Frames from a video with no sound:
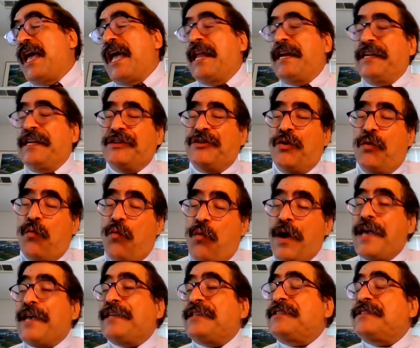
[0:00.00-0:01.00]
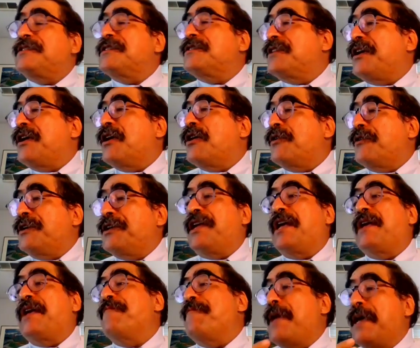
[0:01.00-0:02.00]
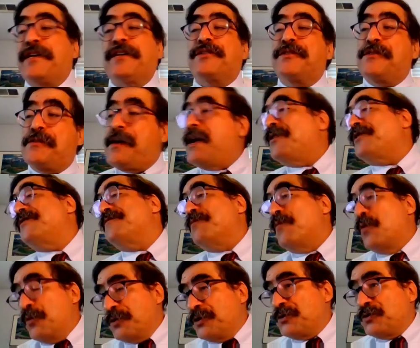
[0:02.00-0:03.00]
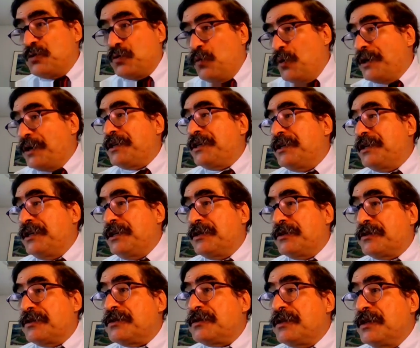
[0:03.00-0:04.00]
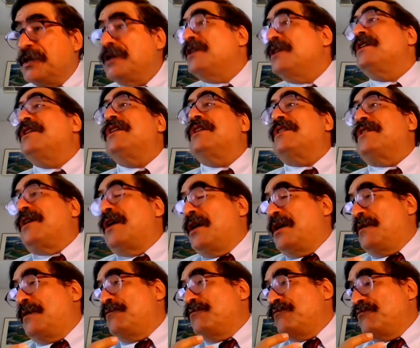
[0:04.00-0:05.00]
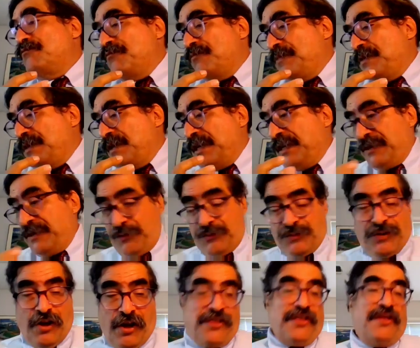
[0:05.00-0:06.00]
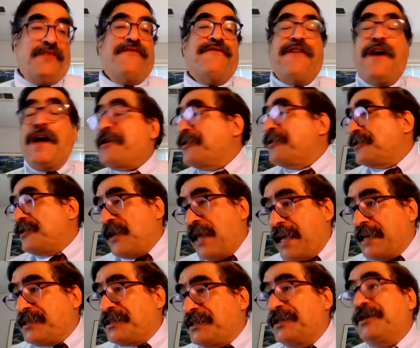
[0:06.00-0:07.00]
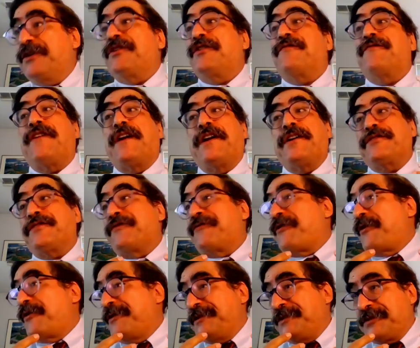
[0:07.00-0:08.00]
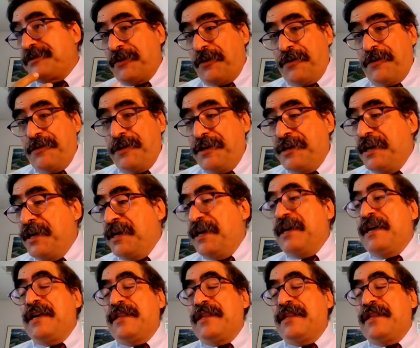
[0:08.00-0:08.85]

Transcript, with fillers: And in the West, they are in a mega drought of more than 20 years. Um, and you saw the fires last year, the fires have already started.